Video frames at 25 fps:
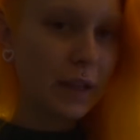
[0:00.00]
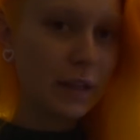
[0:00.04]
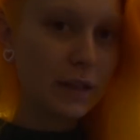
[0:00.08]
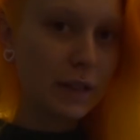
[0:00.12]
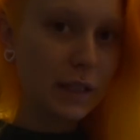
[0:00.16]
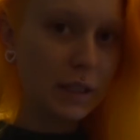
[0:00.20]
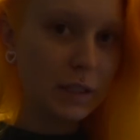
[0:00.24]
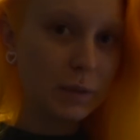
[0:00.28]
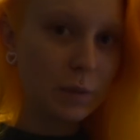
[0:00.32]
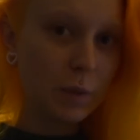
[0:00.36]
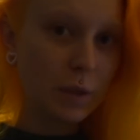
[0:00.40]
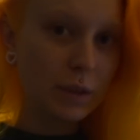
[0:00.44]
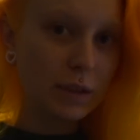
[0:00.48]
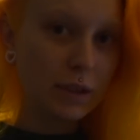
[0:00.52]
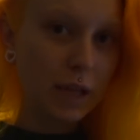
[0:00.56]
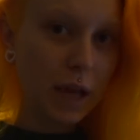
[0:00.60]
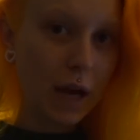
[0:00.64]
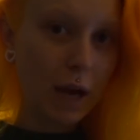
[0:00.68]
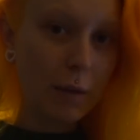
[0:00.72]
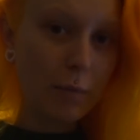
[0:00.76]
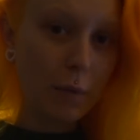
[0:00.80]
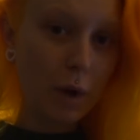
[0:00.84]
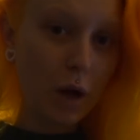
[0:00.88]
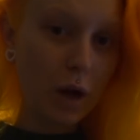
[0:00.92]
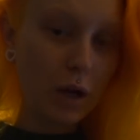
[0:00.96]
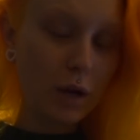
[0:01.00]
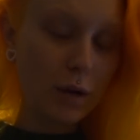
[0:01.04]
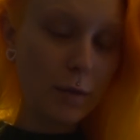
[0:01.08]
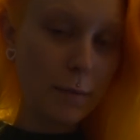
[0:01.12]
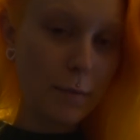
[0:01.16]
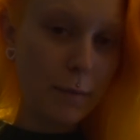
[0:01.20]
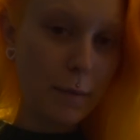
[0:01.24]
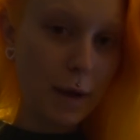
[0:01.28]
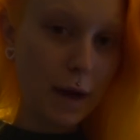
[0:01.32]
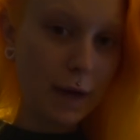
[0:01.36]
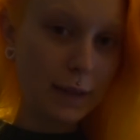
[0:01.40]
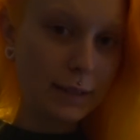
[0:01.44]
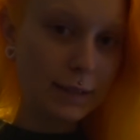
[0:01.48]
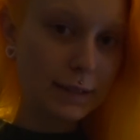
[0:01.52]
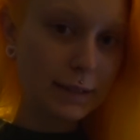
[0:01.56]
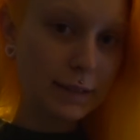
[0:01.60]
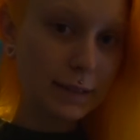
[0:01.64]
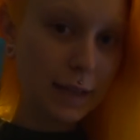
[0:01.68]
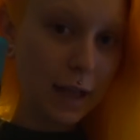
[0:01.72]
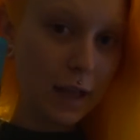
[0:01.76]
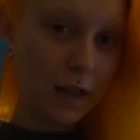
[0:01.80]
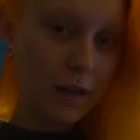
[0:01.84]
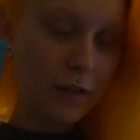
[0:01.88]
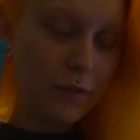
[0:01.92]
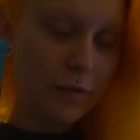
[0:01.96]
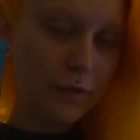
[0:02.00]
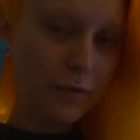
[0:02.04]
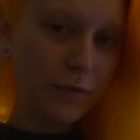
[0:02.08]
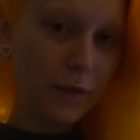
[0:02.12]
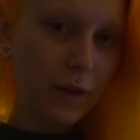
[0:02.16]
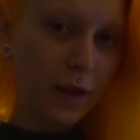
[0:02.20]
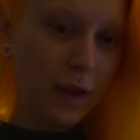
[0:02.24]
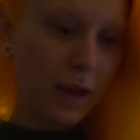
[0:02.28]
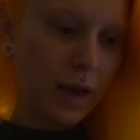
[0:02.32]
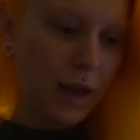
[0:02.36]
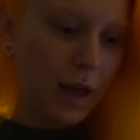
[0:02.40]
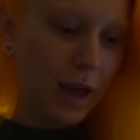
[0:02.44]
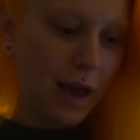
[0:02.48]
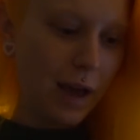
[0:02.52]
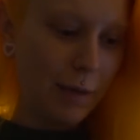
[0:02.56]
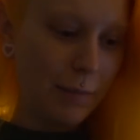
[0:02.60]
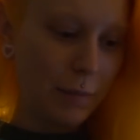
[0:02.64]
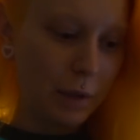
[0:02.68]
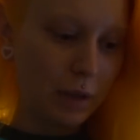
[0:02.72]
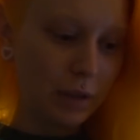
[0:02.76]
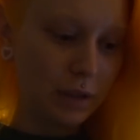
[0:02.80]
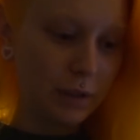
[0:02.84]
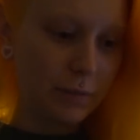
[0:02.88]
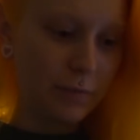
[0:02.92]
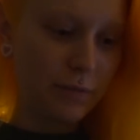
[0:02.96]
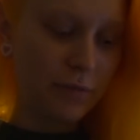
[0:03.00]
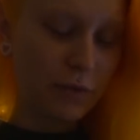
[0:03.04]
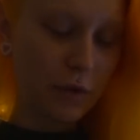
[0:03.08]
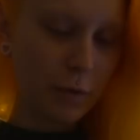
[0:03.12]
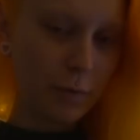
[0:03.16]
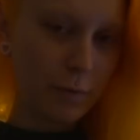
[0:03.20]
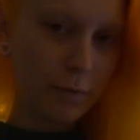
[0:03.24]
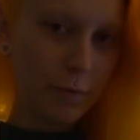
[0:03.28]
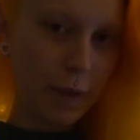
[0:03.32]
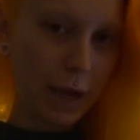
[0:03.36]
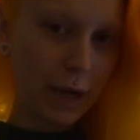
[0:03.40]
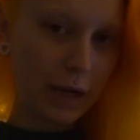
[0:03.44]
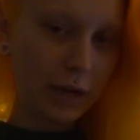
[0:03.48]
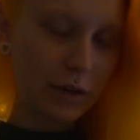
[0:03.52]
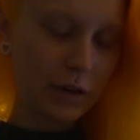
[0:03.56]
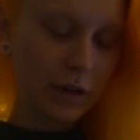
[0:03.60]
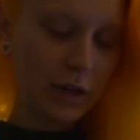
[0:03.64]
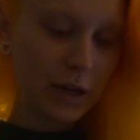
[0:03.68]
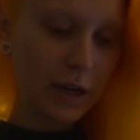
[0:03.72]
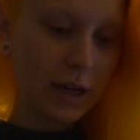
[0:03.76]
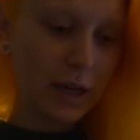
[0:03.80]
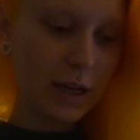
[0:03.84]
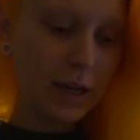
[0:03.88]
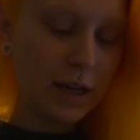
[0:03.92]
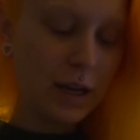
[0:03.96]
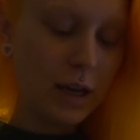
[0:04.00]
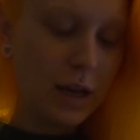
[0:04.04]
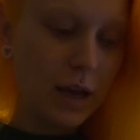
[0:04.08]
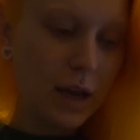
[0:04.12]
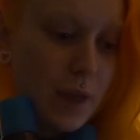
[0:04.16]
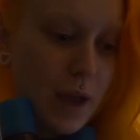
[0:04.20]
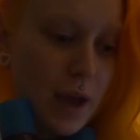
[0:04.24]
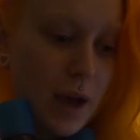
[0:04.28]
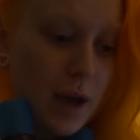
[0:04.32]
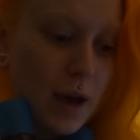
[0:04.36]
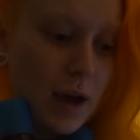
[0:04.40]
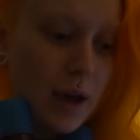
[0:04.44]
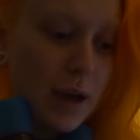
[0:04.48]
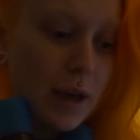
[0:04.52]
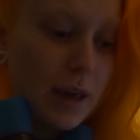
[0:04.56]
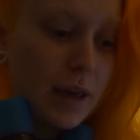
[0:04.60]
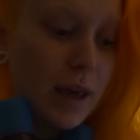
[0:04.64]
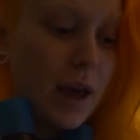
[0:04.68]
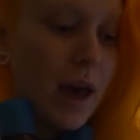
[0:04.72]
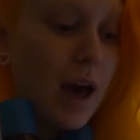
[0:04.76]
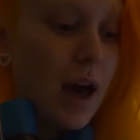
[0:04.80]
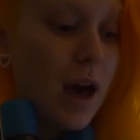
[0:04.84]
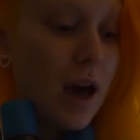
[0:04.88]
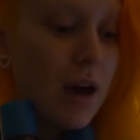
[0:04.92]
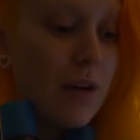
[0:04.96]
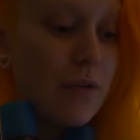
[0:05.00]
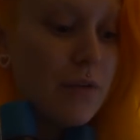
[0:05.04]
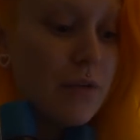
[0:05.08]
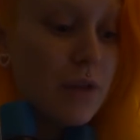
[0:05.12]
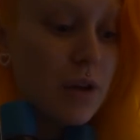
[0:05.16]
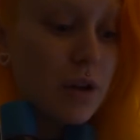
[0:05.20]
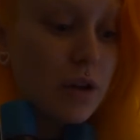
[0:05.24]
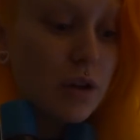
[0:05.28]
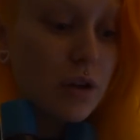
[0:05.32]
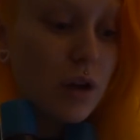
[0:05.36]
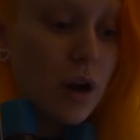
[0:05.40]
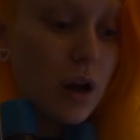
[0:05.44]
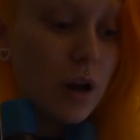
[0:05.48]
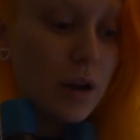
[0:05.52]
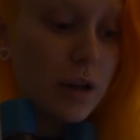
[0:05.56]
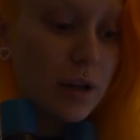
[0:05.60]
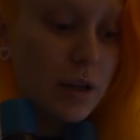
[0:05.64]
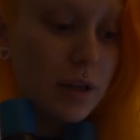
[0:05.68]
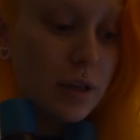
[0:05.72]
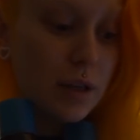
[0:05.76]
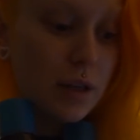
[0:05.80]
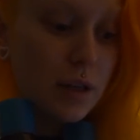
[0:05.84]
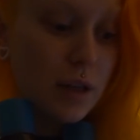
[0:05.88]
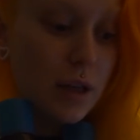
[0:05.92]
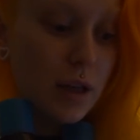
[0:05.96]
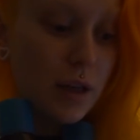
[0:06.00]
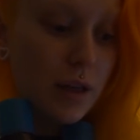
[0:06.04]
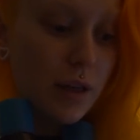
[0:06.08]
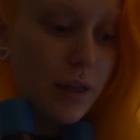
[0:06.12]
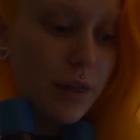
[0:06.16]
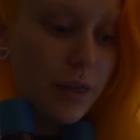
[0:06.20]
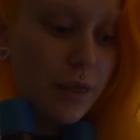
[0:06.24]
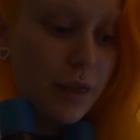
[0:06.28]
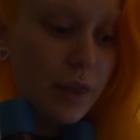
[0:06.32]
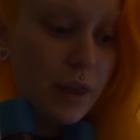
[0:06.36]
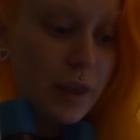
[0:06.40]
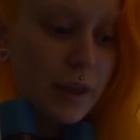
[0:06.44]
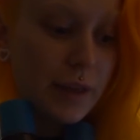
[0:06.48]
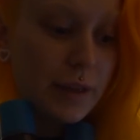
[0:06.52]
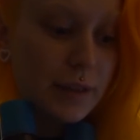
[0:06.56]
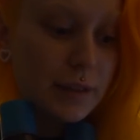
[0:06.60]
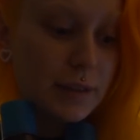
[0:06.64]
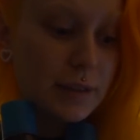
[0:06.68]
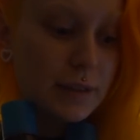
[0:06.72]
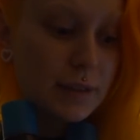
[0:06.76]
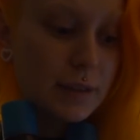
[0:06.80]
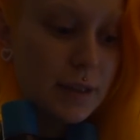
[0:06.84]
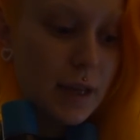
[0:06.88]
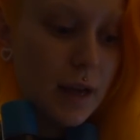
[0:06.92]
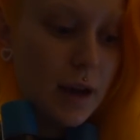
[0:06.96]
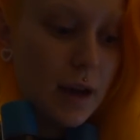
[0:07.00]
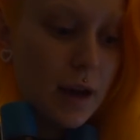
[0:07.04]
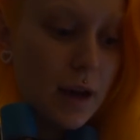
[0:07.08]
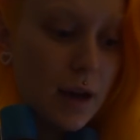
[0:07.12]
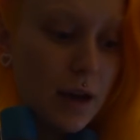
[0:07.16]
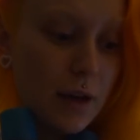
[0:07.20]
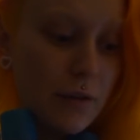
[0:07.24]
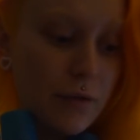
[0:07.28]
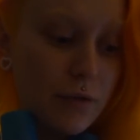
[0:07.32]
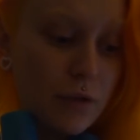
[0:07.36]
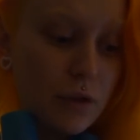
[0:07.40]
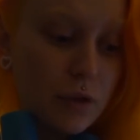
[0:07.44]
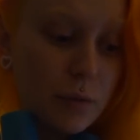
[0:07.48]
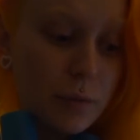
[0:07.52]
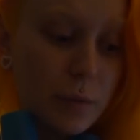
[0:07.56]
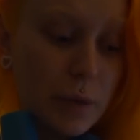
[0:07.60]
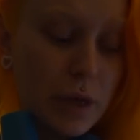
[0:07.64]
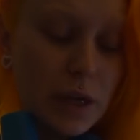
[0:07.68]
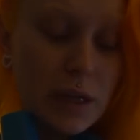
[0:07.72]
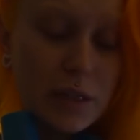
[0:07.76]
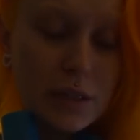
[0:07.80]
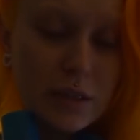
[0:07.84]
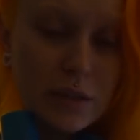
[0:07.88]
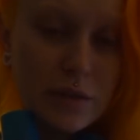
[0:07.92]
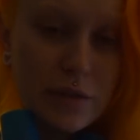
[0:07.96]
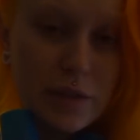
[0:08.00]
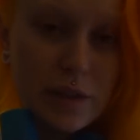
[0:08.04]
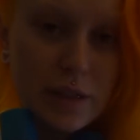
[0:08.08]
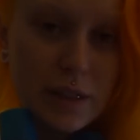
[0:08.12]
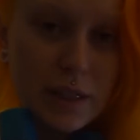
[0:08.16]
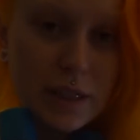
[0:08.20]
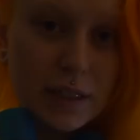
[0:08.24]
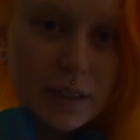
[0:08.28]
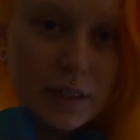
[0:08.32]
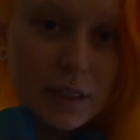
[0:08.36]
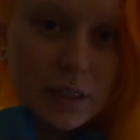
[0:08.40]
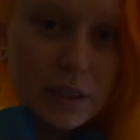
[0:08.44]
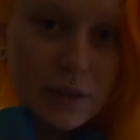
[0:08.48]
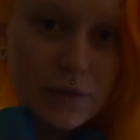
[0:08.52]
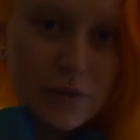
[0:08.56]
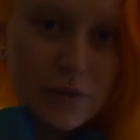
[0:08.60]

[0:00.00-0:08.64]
These ones I bought myself. I bought them from Bangerhead. I have gotten things for press releases